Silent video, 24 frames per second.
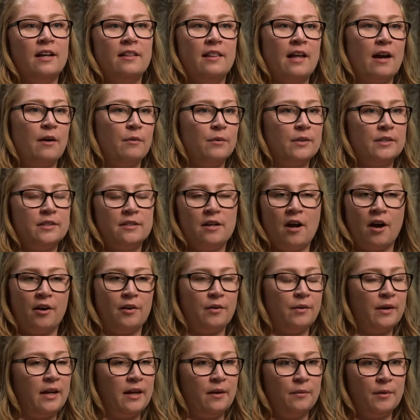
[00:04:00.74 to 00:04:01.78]
and that was not
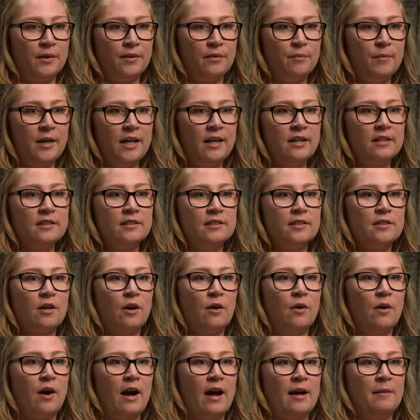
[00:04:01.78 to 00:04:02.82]
okay with me.
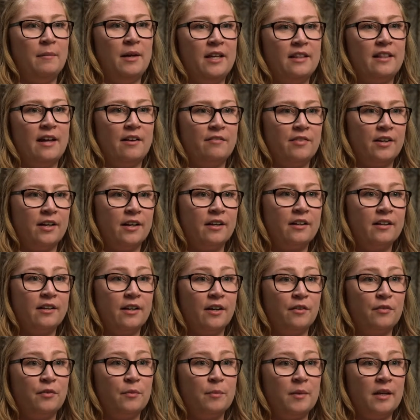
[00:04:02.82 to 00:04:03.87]
So I made that very
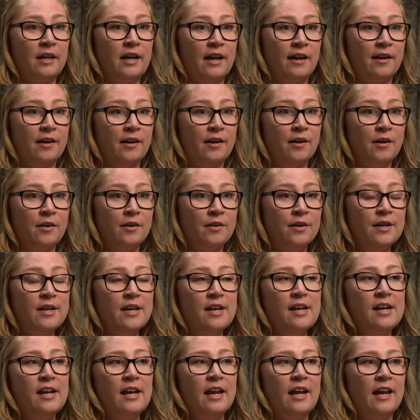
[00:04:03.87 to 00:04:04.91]
clear from the get-go,
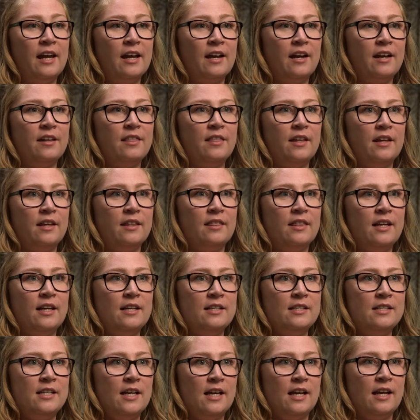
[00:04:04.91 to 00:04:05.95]
and I think they
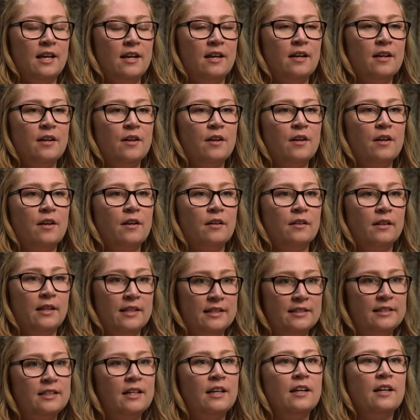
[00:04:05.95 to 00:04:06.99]
did
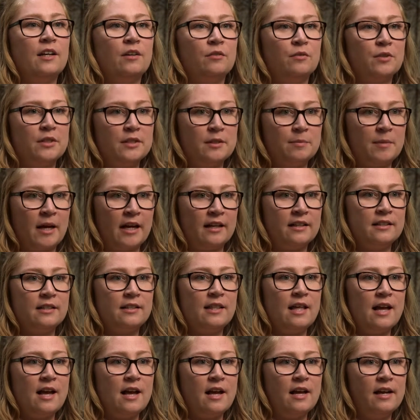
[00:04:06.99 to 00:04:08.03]
listen and respect
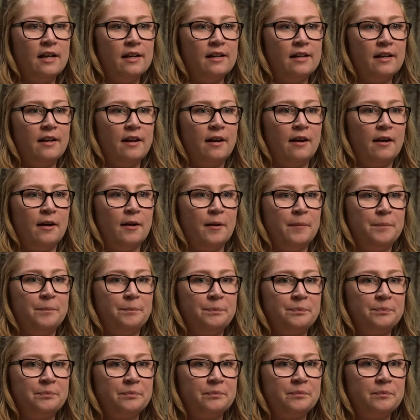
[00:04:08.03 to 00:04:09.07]
that.
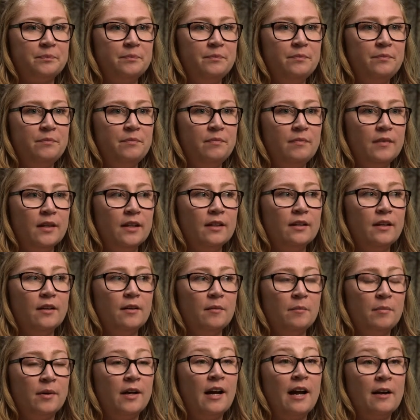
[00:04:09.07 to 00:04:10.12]

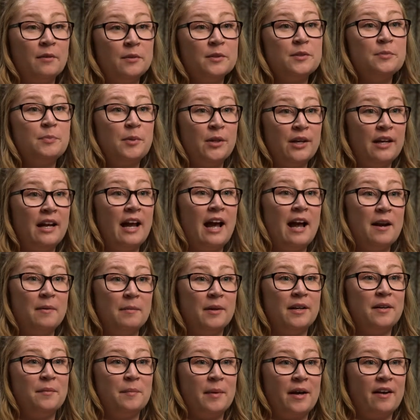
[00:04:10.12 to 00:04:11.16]
But I was pretty
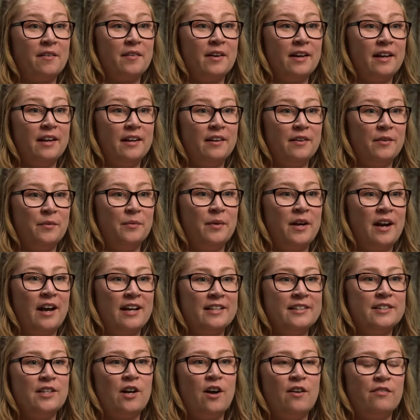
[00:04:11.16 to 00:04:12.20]
adamant about it. When I
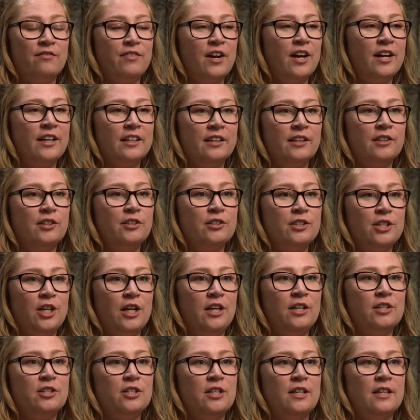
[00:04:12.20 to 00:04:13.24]
saw very little
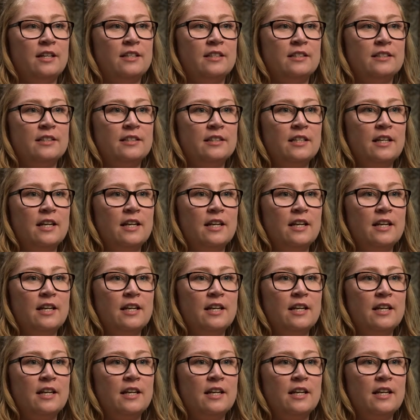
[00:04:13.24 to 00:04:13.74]
changes